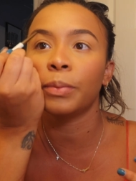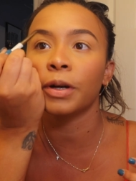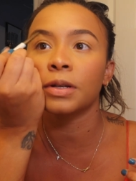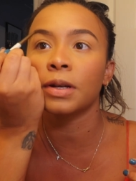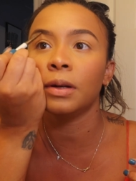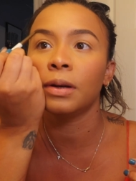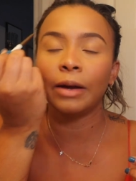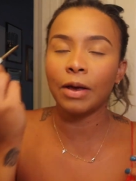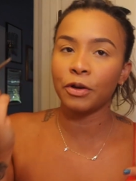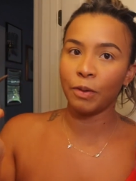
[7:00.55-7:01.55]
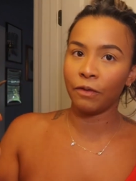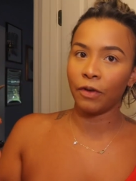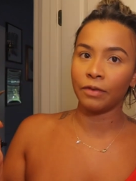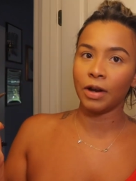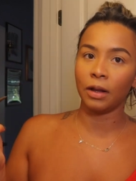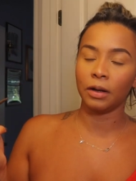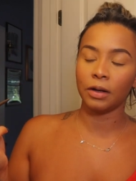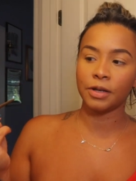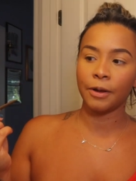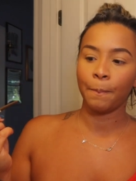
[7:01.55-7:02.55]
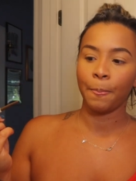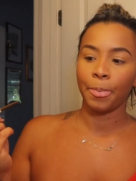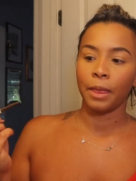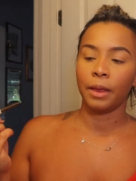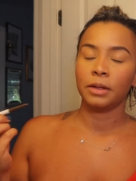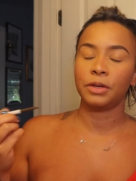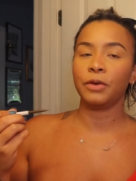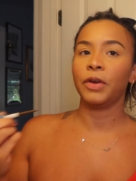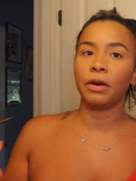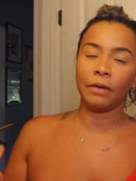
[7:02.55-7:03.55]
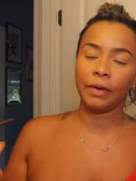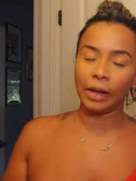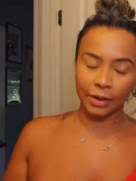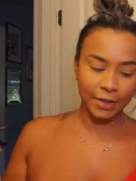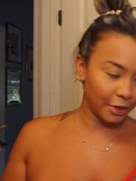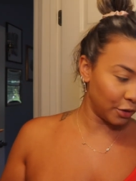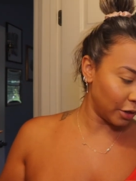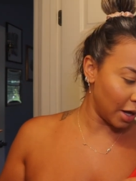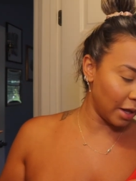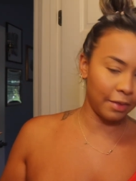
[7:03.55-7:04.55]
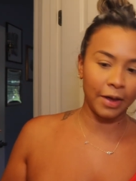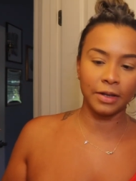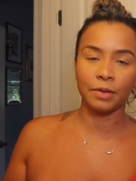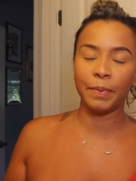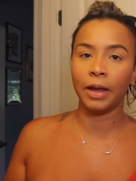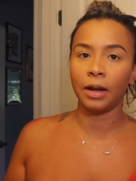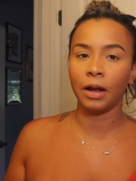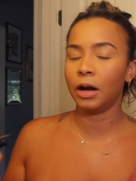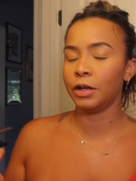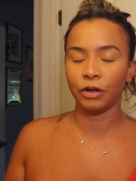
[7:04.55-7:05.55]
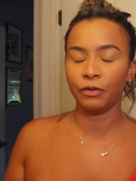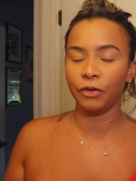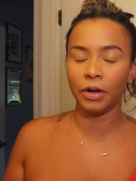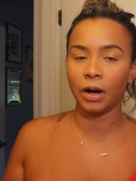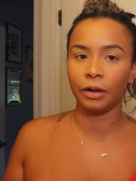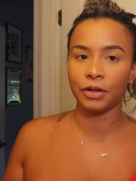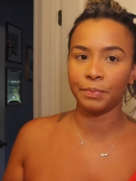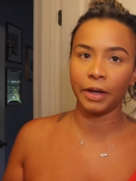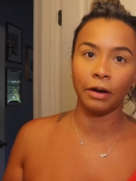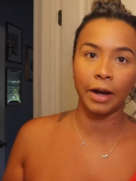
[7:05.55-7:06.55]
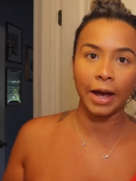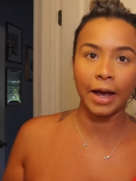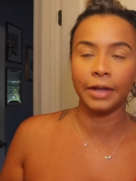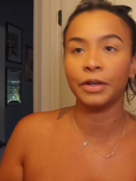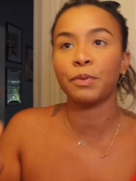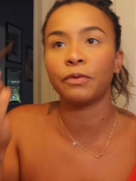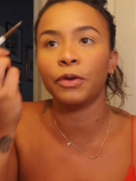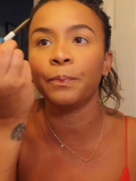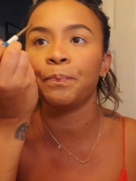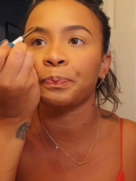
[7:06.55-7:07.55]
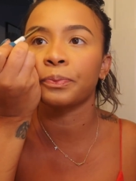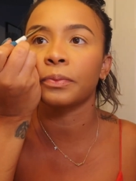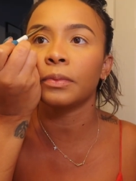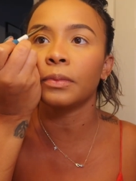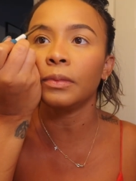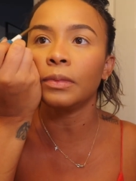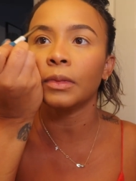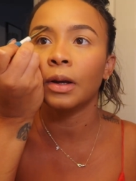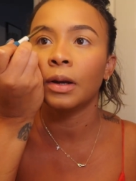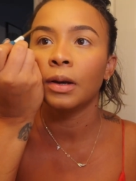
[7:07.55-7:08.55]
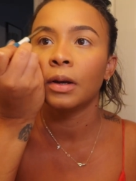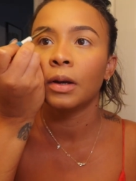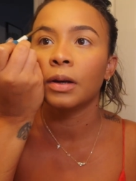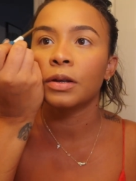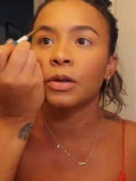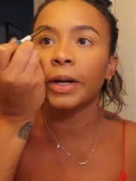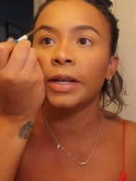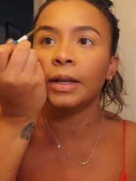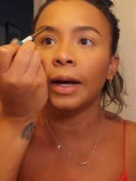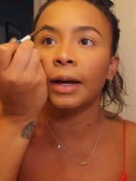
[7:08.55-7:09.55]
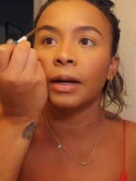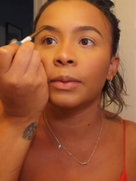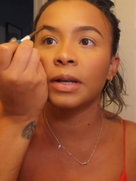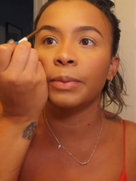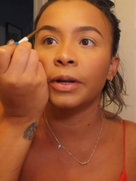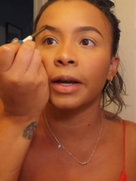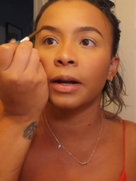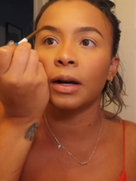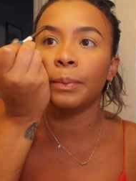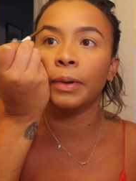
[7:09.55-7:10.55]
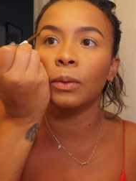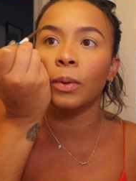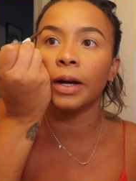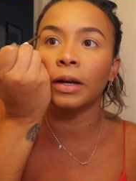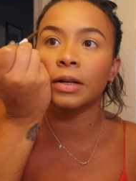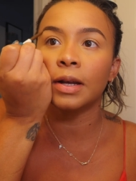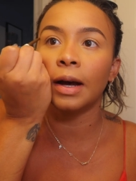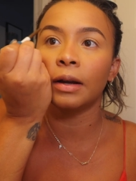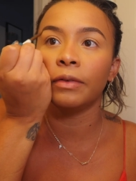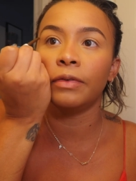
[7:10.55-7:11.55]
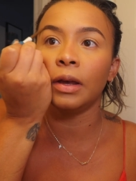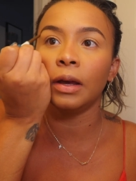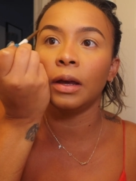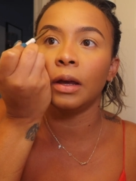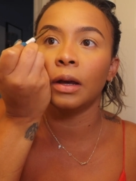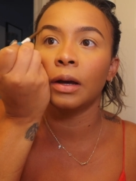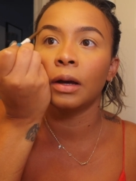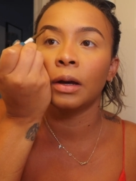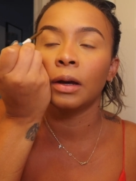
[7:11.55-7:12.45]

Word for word: in person. I'd rather spend $5 to figure out if I like the scent or not than spend $150 and be like, great, I hate this perfume. So I did that and I was able to get a couple of wears out of the